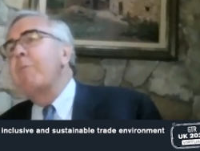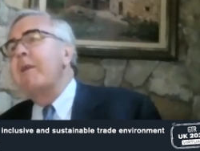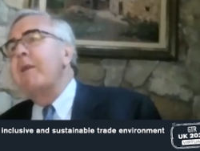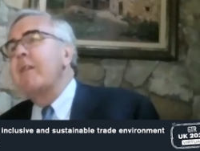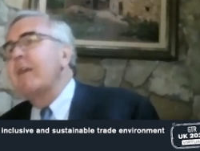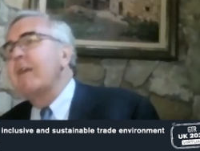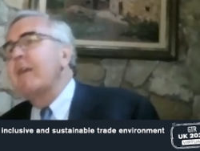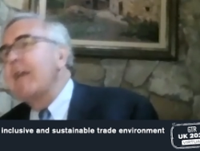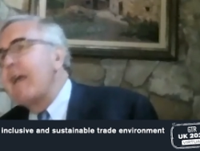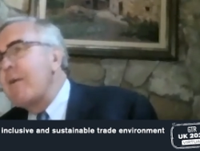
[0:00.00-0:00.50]
be
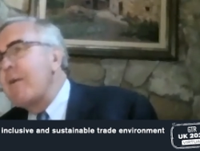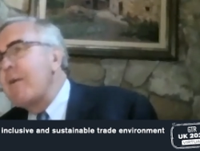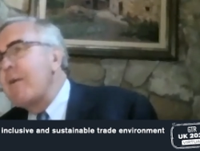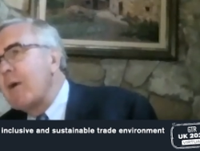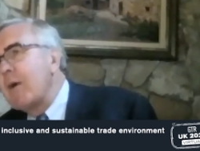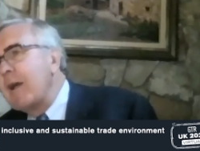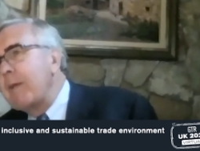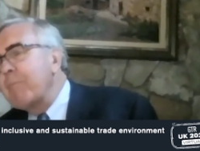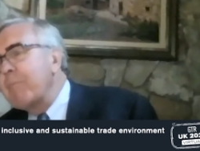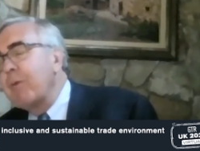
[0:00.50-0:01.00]
the
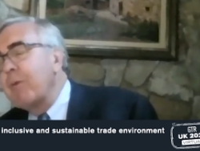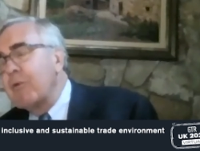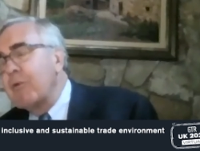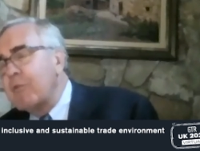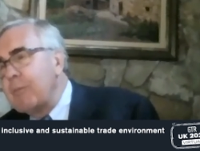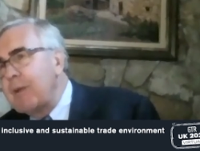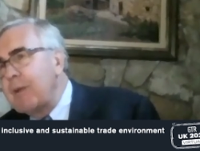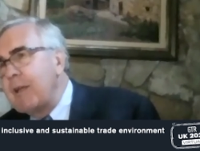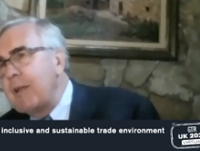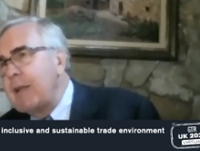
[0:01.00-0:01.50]
gateway
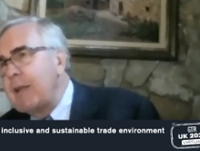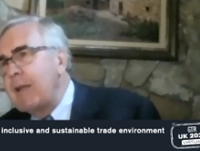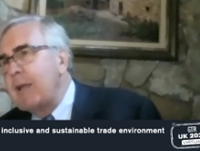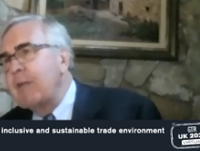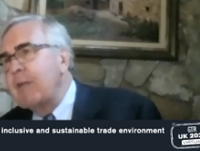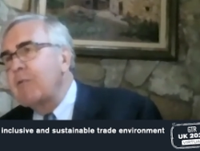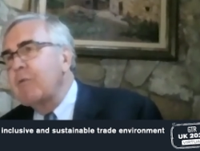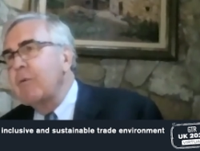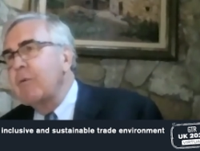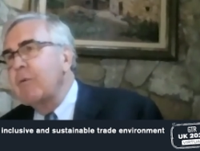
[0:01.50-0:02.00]
possibly
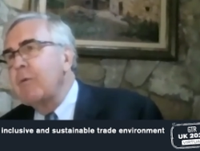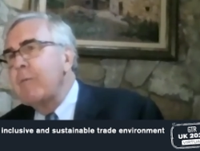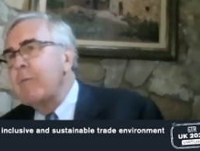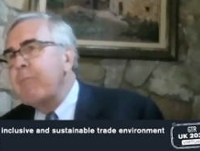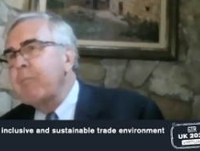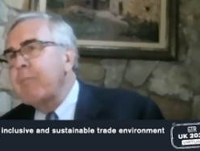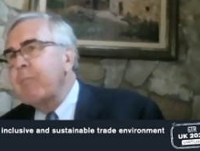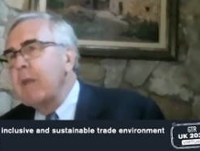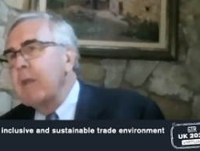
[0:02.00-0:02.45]
into